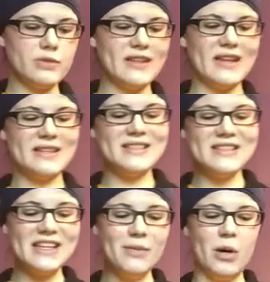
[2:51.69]
that
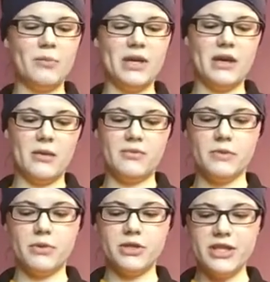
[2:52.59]
stigma becomes
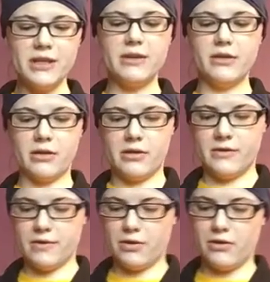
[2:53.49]
a particular
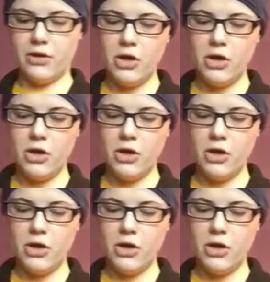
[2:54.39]
concern